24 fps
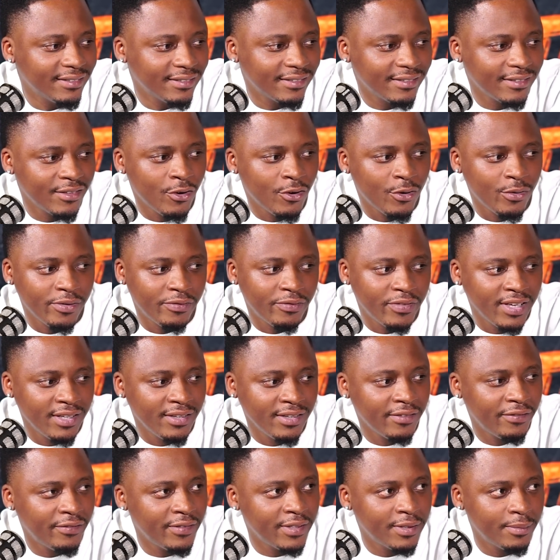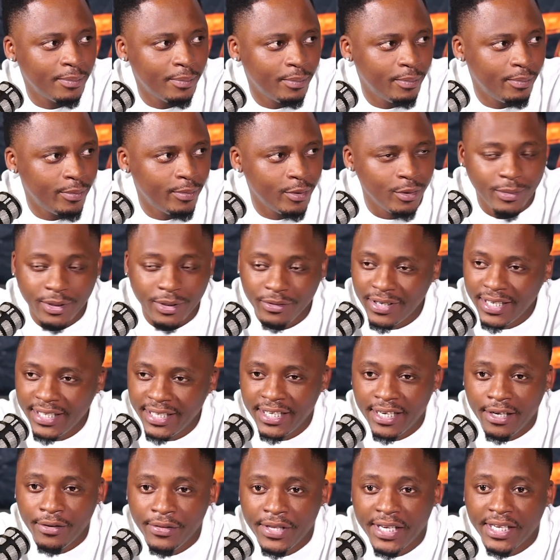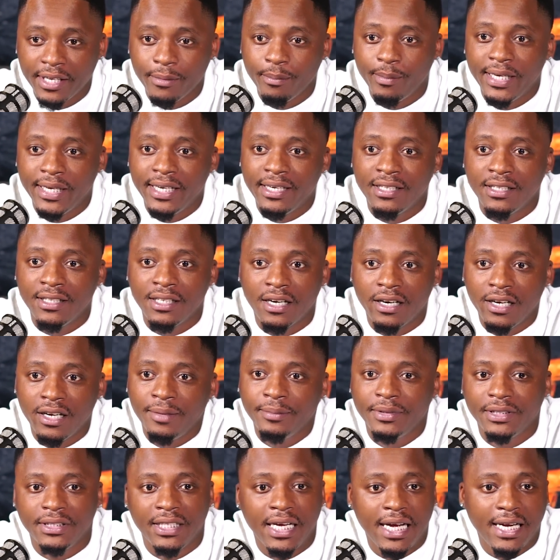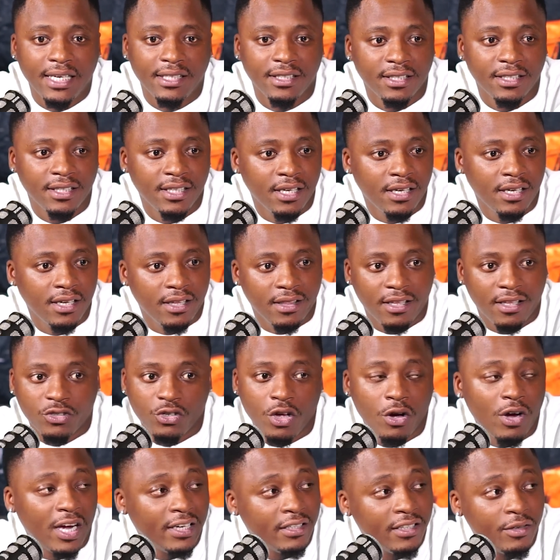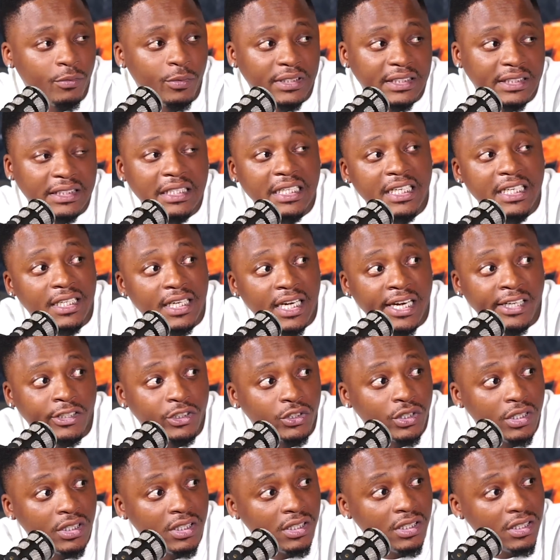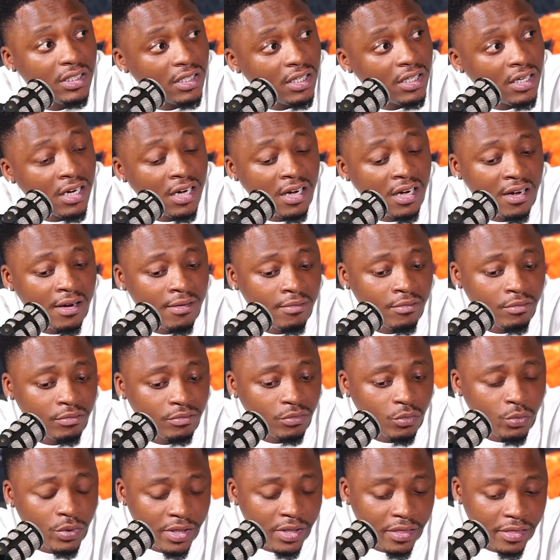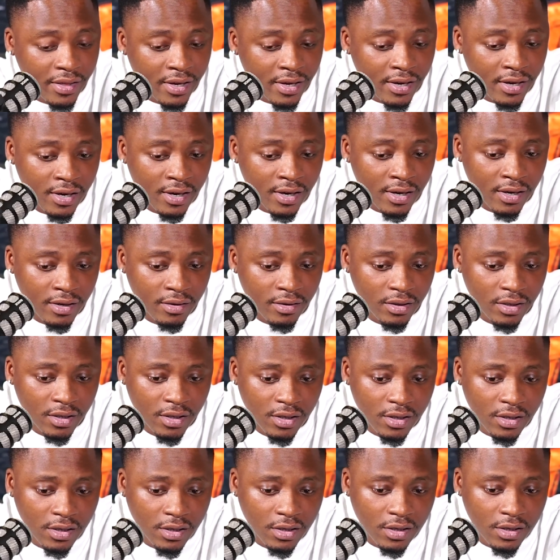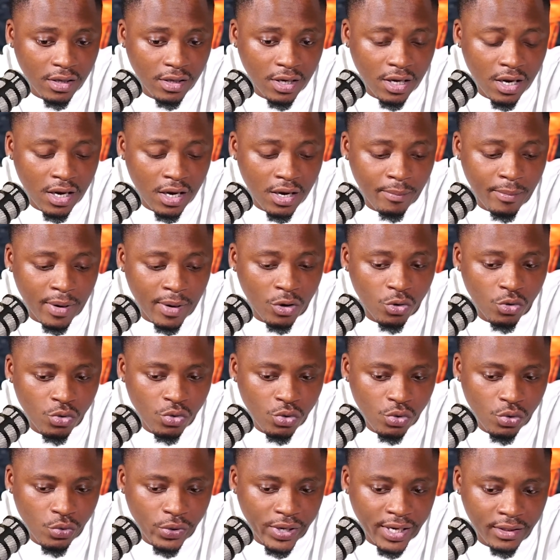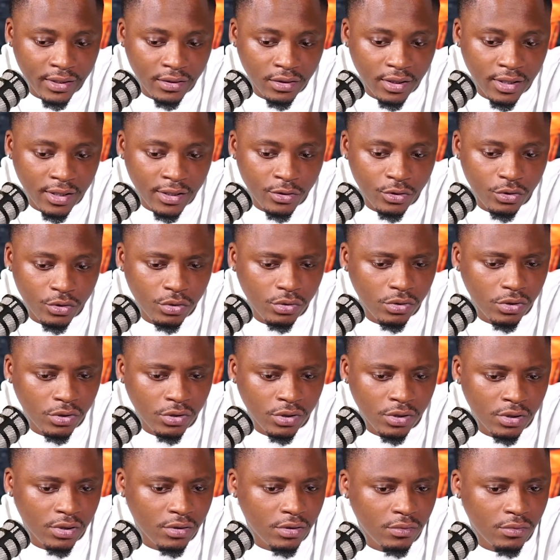yo, if it's booming right now, they can play it in the club tonight. The song I did with Slick, actually, with Mahu and Too Short, we